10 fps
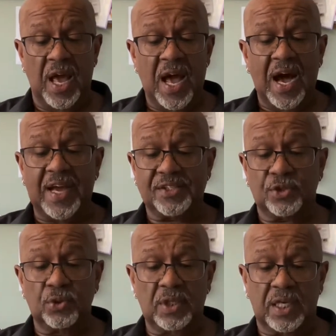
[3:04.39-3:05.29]
high
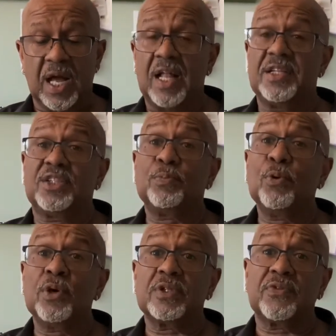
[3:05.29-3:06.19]
school and college
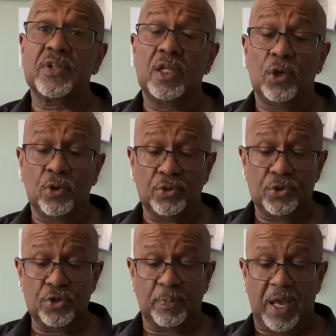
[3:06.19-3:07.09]
sports for the local
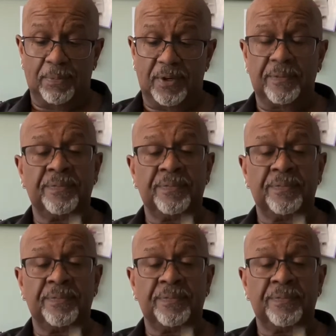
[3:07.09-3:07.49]
newspaper.